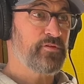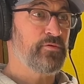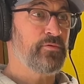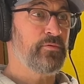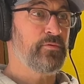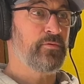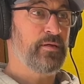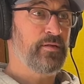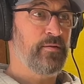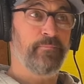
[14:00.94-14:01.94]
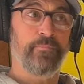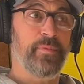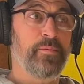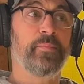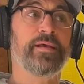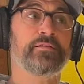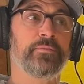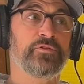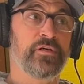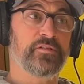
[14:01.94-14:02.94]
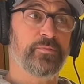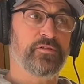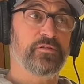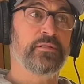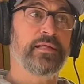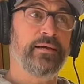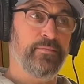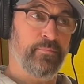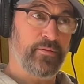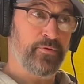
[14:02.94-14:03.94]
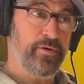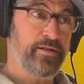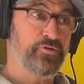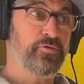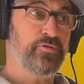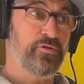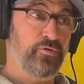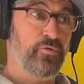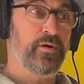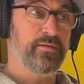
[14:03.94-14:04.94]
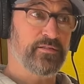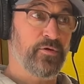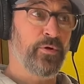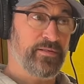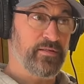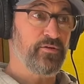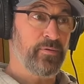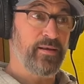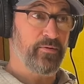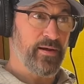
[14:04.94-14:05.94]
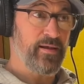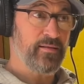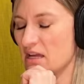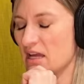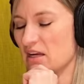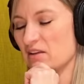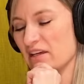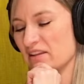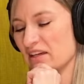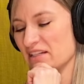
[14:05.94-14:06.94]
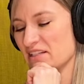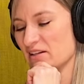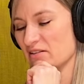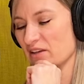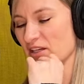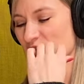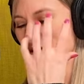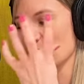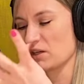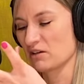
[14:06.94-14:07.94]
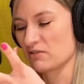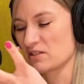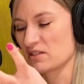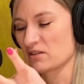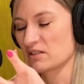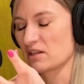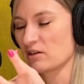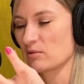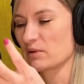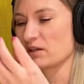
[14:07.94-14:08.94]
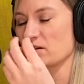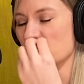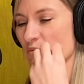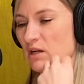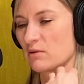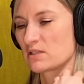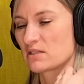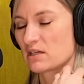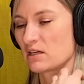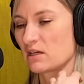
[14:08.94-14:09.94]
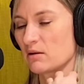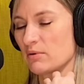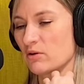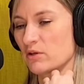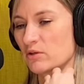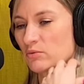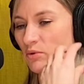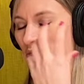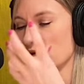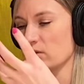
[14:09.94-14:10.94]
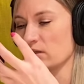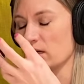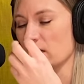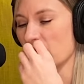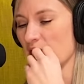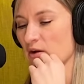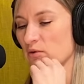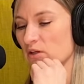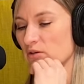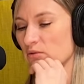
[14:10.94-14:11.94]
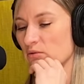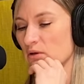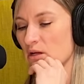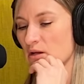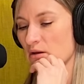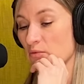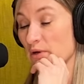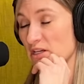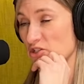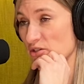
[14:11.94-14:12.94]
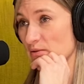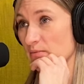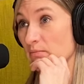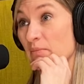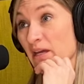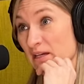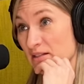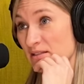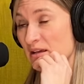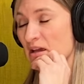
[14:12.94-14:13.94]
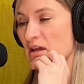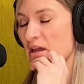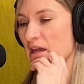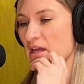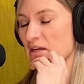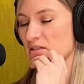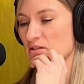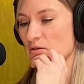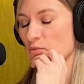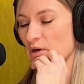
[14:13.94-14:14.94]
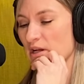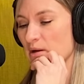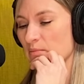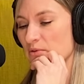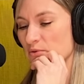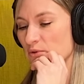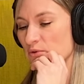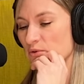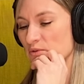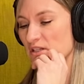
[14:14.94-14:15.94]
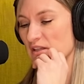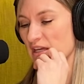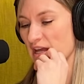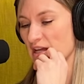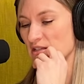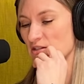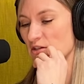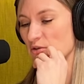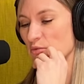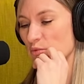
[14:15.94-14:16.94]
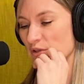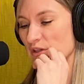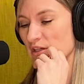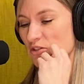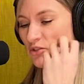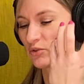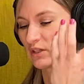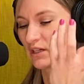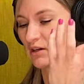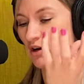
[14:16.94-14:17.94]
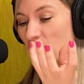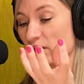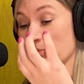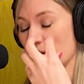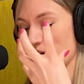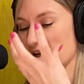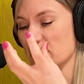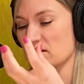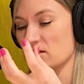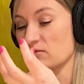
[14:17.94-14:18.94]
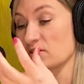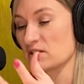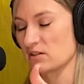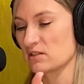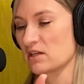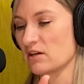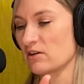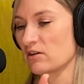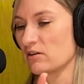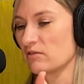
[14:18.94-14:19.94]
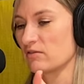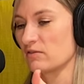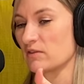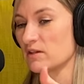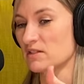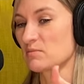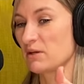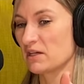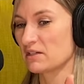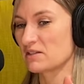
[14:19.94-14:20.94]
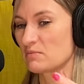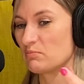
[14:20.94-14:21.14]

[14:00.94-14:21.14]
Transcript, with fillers: to maybe make some adjustments to let Mother Nature do what it's going to do anyway. And I like the idea, like you said, being a facilitator, because when I was thinking about your role in how you raise your pigs and right up through to the end, you really truly are, in my eyes, the facilitator of this pig's